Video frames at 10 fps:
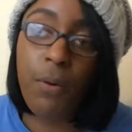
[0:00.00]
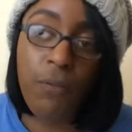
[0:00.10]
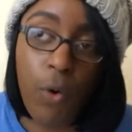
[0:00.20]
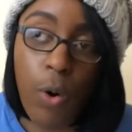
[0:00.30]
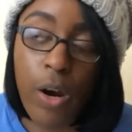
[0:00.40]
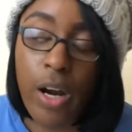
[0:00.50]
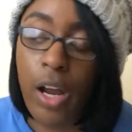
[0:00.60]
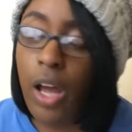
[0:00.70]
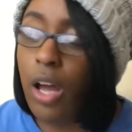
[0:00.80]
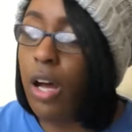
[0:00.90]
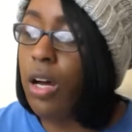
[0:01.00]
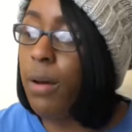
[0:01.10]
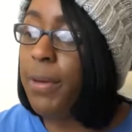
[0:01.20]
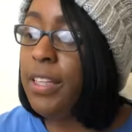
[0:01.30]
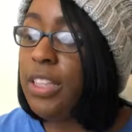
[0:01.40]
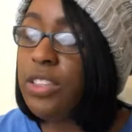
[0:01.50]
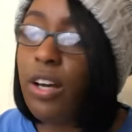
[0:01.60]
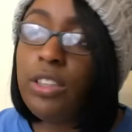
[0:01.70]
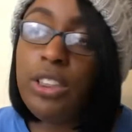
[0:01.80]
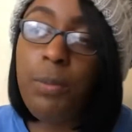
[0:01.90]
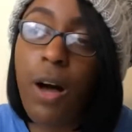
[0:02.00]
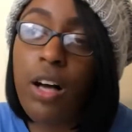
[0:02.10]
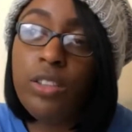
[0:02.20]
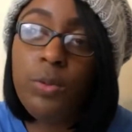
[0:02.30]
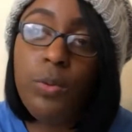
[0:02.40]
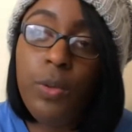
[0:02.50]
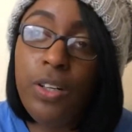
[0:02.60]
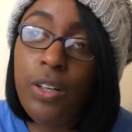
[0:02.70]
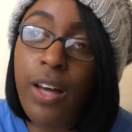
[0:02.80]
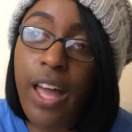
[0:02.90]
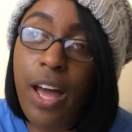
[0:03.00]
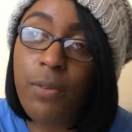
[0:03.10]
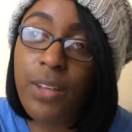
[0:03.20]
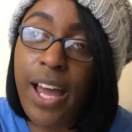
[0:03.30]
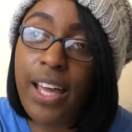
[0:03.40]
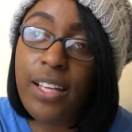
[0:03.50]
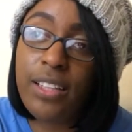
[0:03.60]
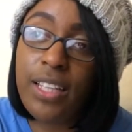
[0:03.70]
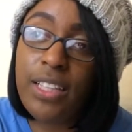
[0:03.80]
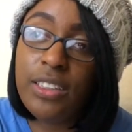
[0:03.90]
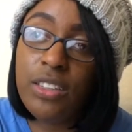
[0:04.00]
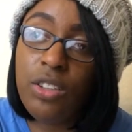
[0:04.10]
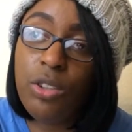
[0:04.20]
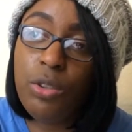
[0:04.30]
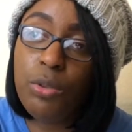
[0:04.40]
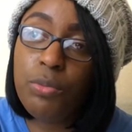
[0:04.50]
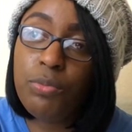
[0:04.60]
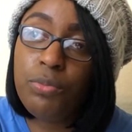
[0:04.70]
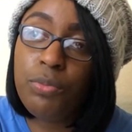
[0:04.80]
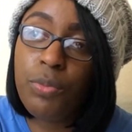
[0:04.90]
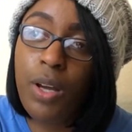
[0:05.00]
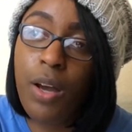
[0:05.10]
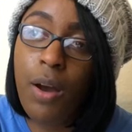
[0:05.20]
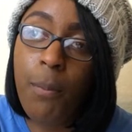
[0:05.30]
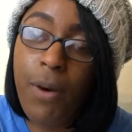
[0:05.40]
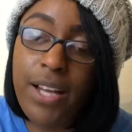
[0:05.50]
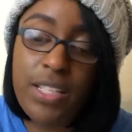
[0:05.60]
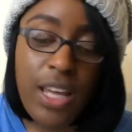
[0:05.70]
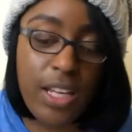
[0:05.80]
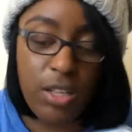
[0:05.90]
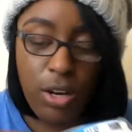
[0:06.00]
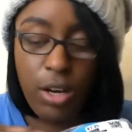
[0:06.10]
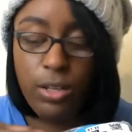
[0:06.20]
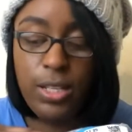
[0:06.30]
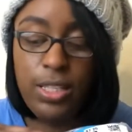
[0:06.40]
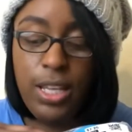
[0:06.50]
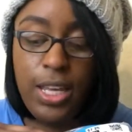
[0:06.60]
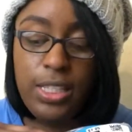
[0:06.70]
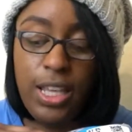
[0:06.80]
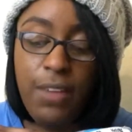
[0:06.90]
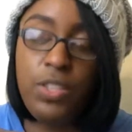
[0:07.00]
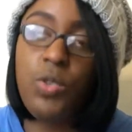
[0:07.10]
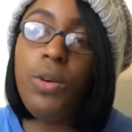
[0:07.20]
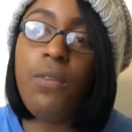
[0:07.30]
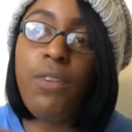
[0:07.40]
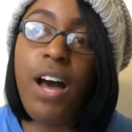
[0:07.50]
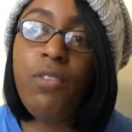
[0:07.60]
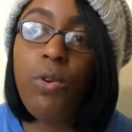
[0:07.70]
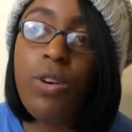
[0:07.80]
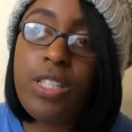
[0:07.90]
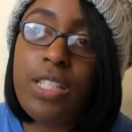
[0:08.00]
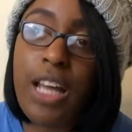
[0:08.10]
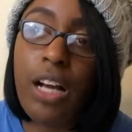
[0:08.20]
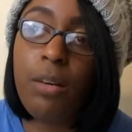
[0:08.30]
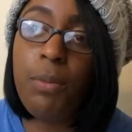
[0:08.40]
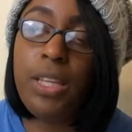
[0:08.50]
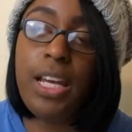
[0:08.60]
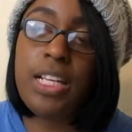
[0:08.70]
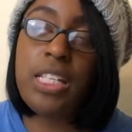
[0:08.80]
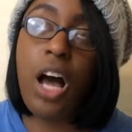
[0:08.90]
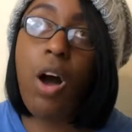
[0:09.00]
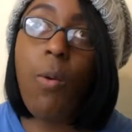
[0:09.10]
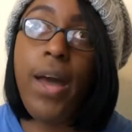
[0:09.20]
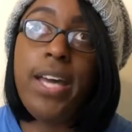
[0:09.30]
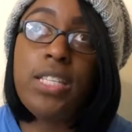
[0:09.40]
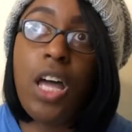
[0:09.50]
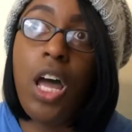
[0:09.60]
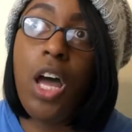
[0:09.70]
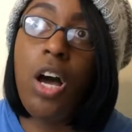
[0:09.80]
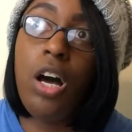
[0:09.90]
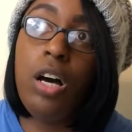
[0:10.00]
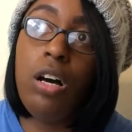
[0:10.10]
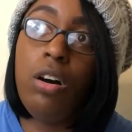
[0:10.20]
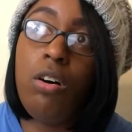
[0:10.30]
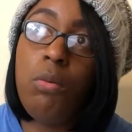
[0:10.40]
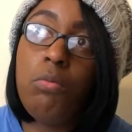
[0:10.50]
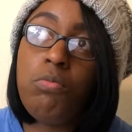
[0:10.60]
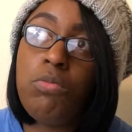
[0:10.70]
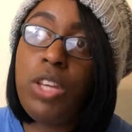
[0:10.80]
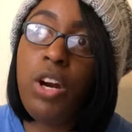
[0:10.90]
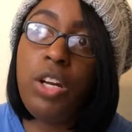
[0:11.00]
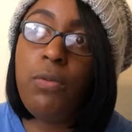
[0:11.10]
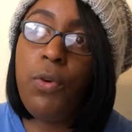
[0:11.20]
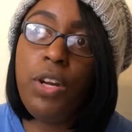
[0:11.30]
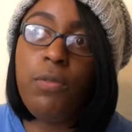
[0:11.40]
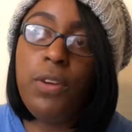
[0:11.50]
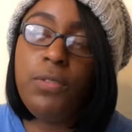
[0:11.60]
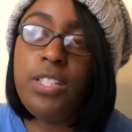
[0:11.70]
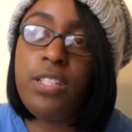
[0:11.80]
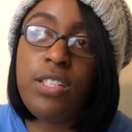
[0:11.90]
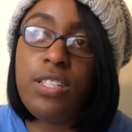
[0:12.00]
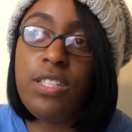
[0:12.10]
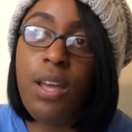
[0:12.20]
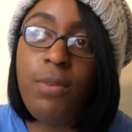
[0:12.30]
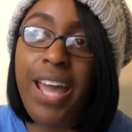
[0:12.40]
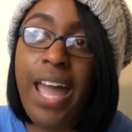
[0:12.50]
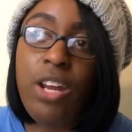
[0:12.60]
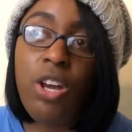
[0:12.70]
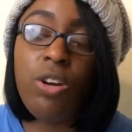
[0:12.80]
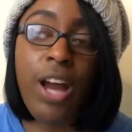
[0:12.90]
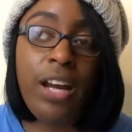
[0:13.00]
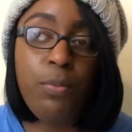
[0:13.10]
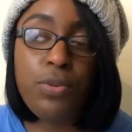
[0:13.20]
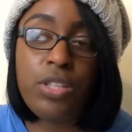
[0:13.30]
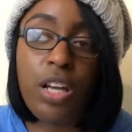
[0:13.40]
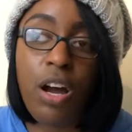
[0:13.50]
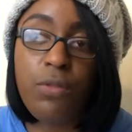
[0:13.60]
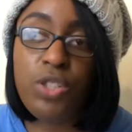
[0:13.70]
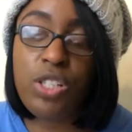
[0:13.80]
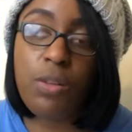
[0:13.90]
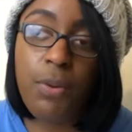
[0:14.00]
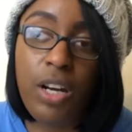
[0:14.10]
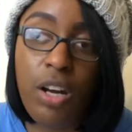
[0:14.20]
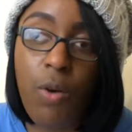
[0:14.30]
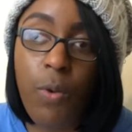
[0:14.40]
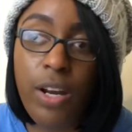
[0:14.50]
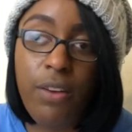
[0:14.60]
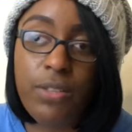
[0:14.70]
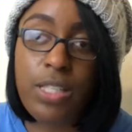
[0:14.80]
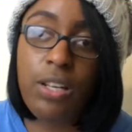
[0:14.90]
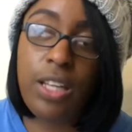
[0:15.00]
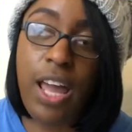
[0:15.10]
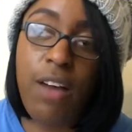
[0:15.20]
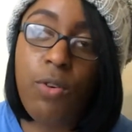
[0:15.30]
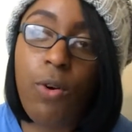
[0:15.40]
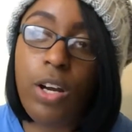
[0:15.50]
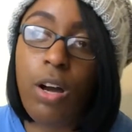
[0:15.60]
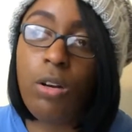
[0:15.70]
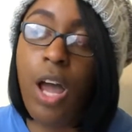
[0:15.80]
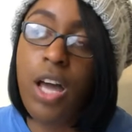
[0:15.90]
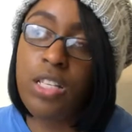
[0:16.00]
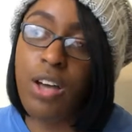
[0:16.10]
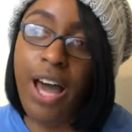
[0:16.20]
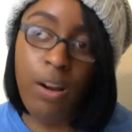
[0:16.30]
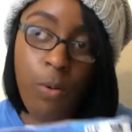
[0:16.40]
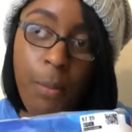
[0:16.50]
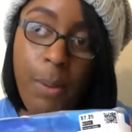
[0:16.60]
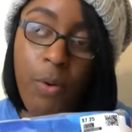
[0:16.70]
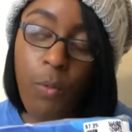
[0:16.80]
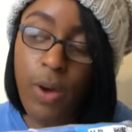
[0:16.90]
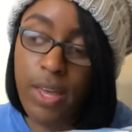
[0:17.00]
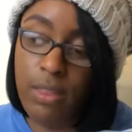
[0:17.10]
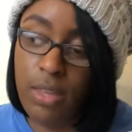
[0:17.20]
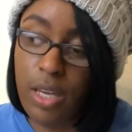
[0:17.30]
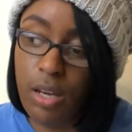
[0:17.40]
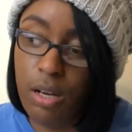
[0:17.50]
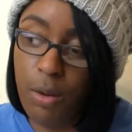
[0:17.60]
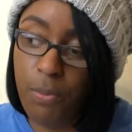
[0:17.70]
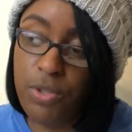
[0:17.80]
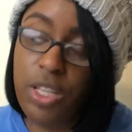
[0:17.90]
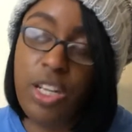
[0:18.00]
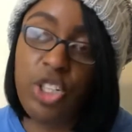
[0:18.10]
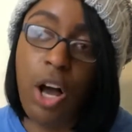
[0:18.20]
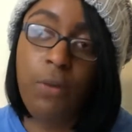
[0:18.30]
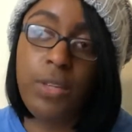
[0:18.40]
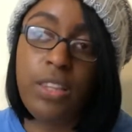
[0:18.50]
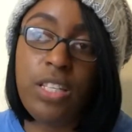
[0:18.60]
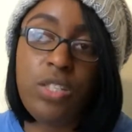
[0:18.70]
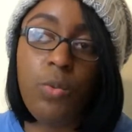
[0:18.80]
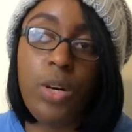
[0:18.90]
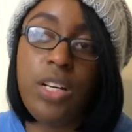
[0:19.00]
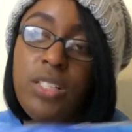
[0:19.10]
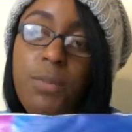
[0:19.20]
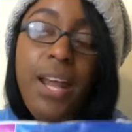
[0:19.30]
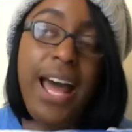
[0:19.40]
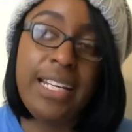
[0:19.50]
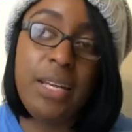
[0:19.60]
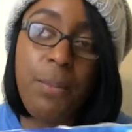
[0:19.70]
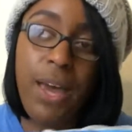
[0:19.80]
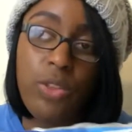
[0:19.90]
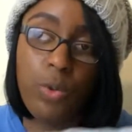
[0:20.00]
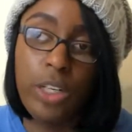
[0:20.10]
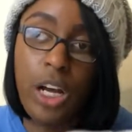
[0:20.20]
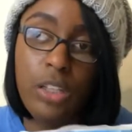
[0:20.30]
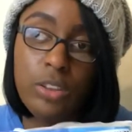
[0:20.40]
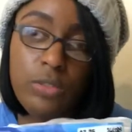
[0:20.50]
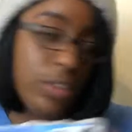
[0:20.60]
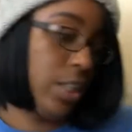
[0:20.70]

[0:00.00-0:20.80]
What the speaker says: before, in these dirt cheap hauls, we will have like these little price tags on here. This says $7.25. Of course, it's not going to be that. It's always 30%, 40%, 50%, 60%, 70%, 80%, or 90% off, just depending on whatever sale they have going on. So I don't remember what the percentage off that this was, but I did pay $3 for